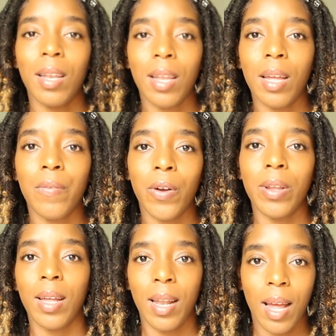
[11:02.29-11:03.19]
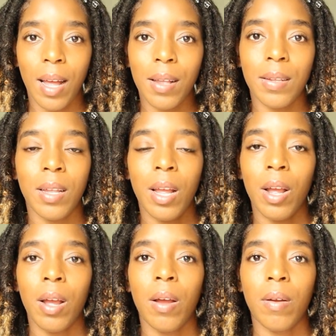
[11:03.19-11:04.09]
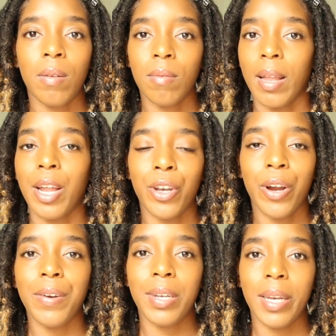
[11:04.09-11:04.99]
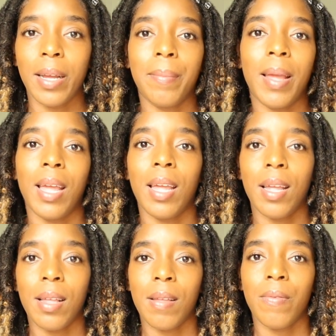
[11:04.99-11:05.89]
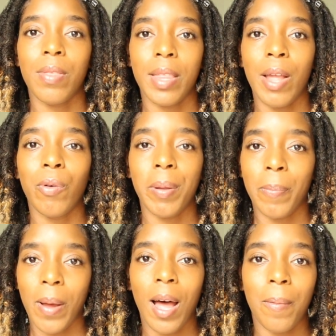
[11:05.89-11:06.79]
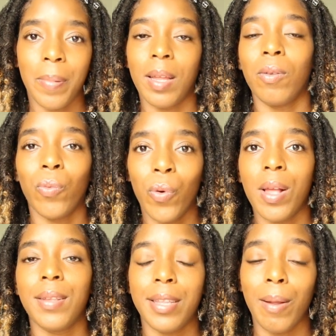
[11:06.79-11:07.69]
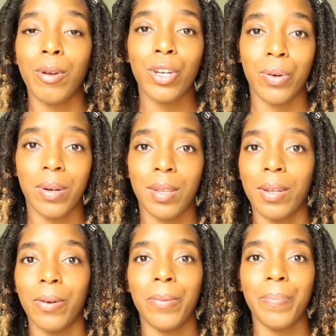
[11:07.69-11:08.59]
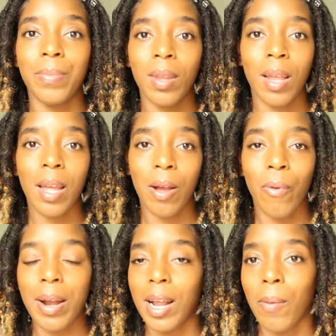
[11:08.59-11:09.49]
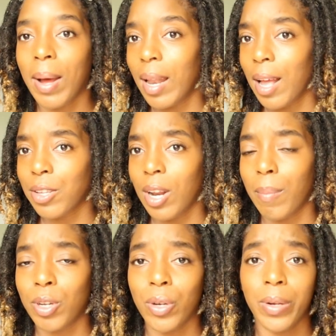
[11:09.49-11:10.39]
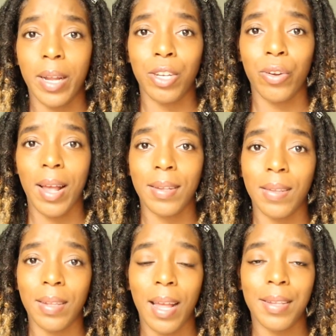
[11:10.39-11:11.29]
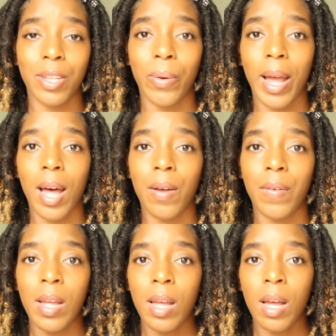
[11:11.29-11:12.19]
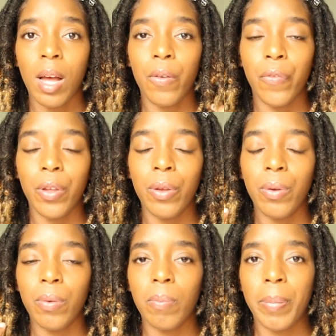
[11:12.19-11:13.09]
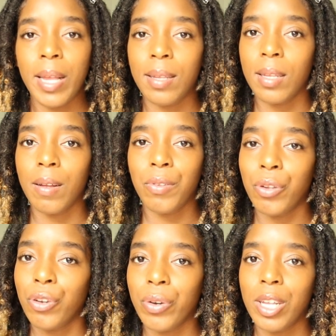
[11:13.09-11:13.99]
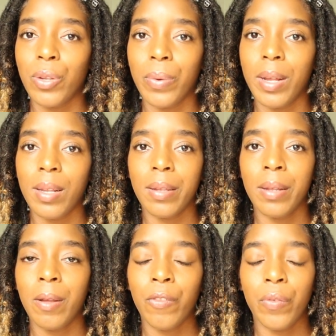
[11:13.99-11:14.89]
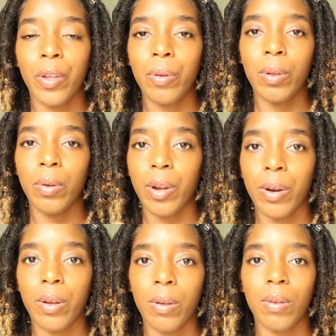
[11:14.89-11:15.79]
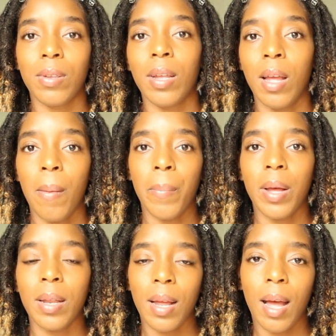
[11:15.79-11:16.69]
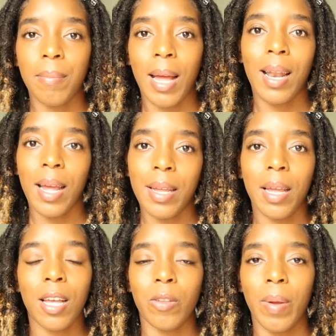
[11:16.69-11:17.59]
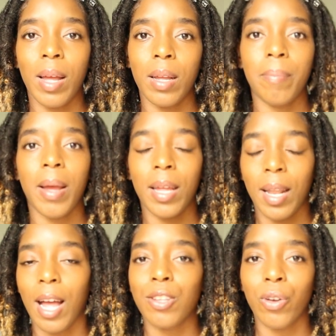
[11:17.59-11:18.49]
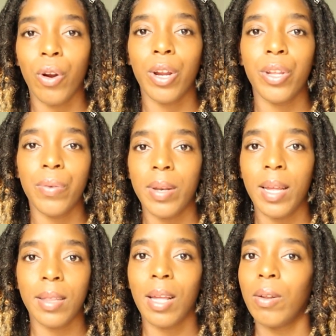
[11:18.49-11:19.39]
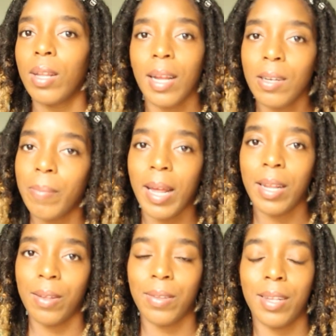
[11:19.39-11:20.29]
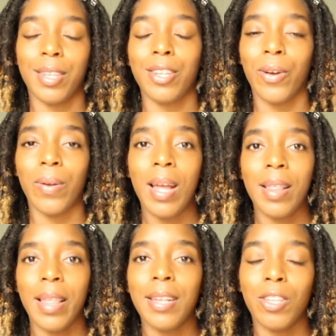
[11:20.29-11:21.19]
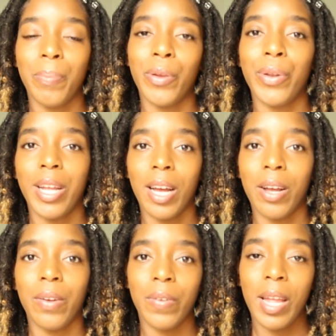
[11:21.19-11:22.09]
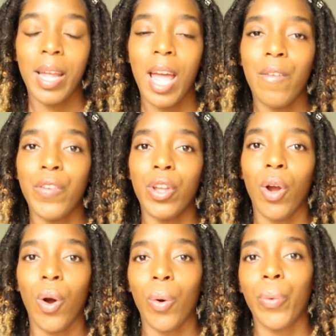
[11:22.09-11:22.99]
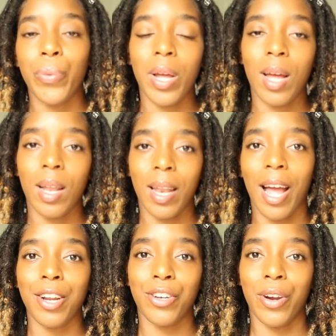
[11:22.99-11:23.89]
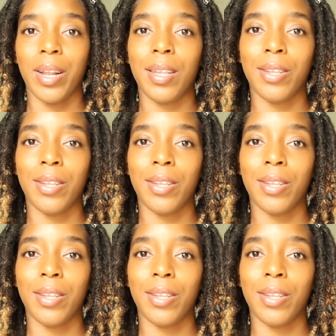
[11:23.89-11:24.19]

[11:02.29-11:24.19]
Love on your locks, like nourish them, and they will be popping once they mature. So right now my locks are not mature. As you guys can see, I still have a few pieces of 2-strand twists, few little curls, but I like it because my locks are unique. They don't look like nobody else's. So that's the beauty of having your own lock journey.